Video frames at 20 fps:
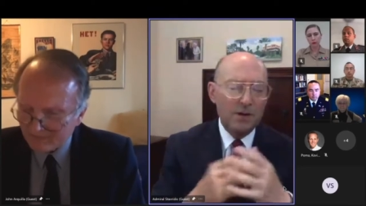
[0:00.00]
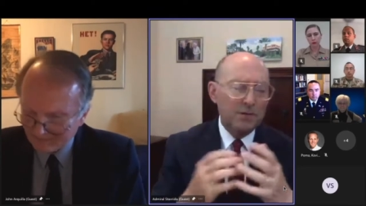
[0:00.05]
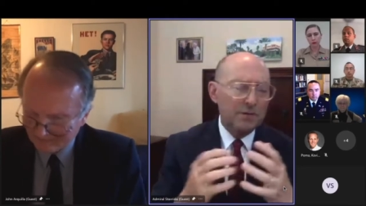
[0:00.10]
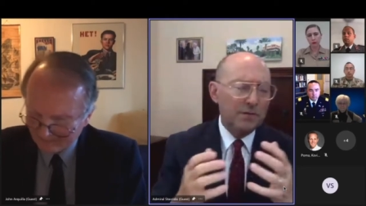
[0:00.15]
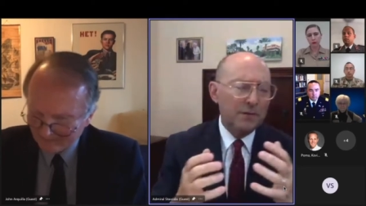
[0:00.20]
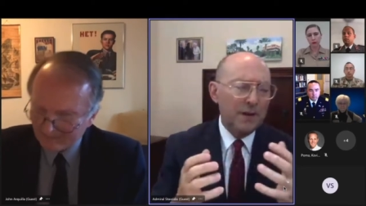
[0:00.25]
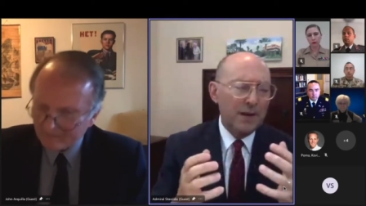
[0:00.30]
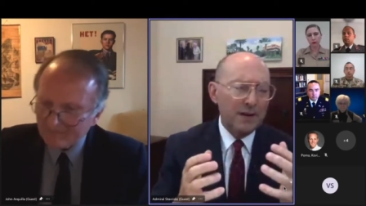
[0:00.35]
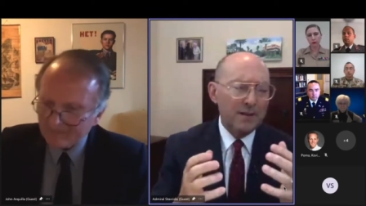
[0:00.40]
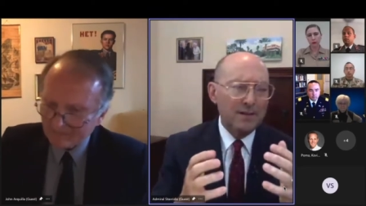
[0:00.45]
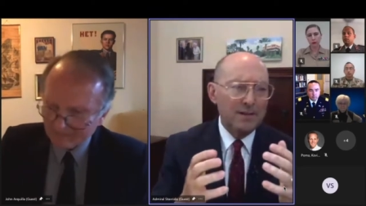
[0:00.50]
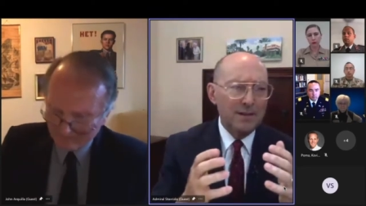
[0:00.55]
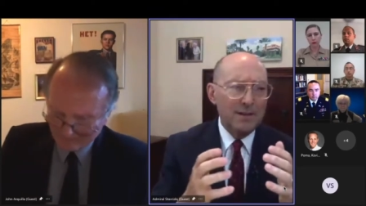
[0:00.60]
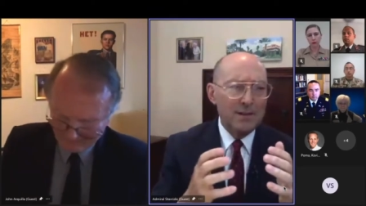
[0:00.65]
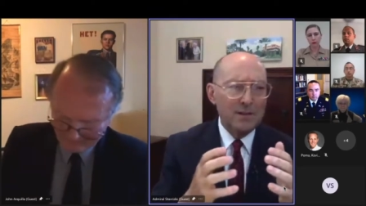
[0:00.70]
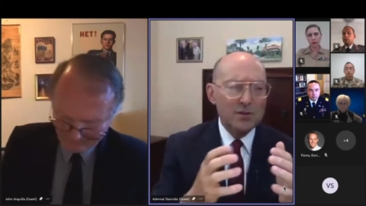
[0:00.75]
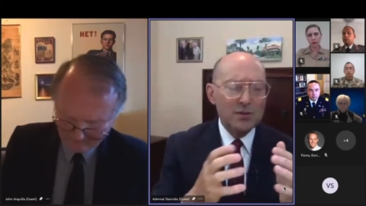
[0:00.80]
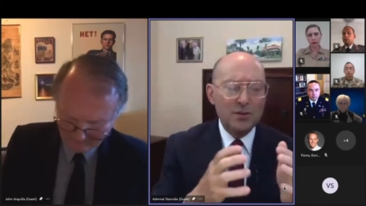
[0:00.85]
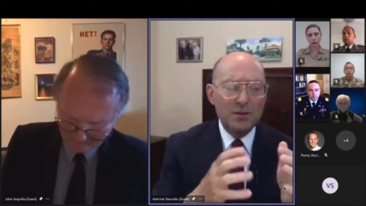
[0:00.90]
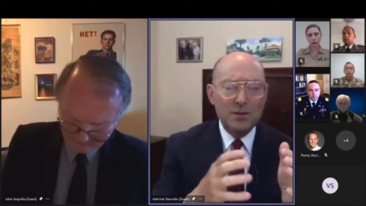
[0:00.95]
in effect,
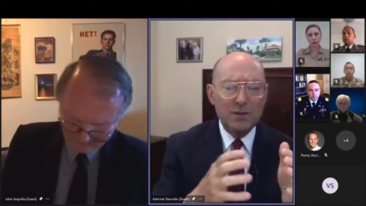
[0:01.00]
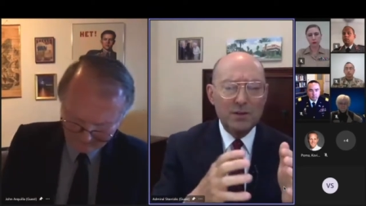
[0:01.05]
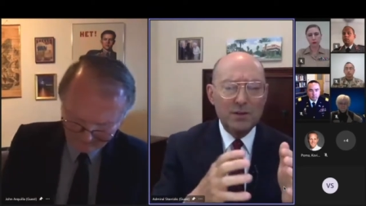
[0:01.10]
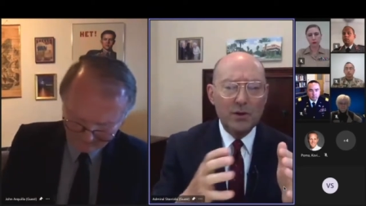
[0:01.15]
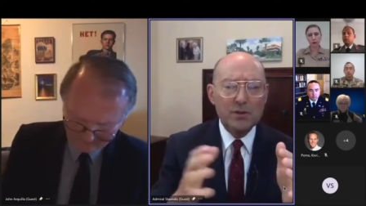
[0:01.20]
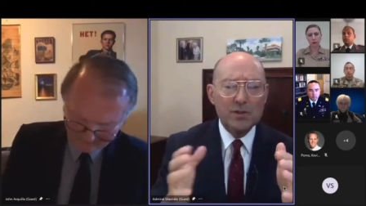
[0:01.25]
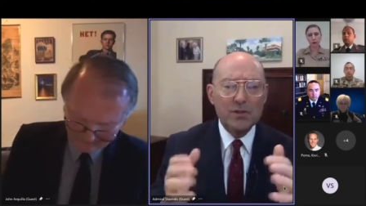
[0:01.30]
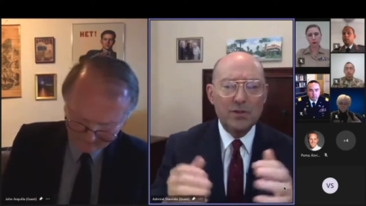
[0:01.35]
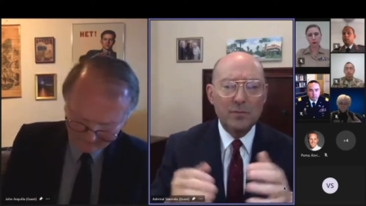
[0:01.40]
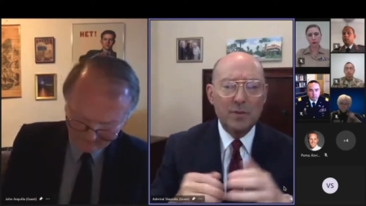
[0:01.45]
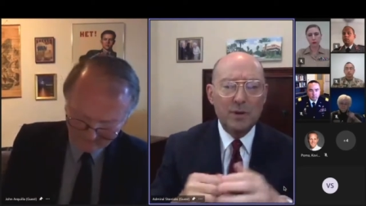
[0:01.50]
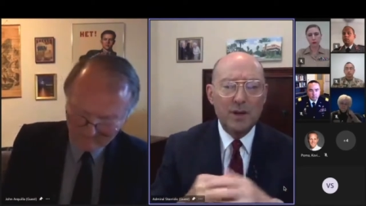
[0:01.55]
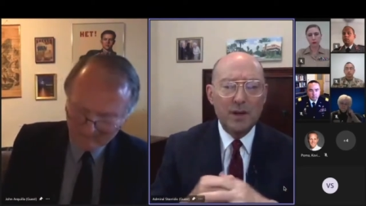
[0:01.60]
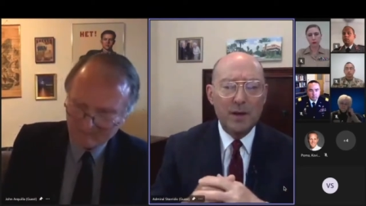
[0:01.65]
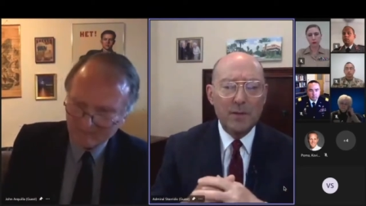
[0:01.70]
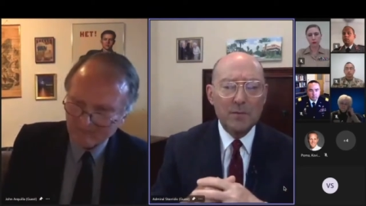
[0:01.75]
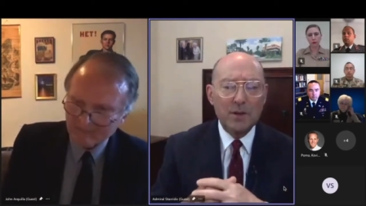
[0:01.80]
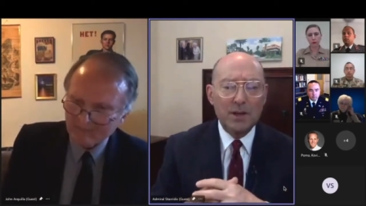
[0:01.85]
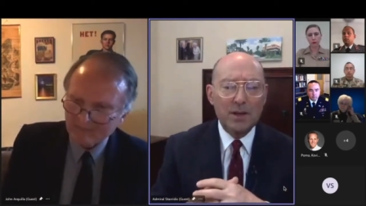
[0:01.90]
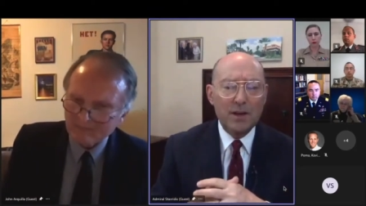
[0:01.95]
each of the oceans became a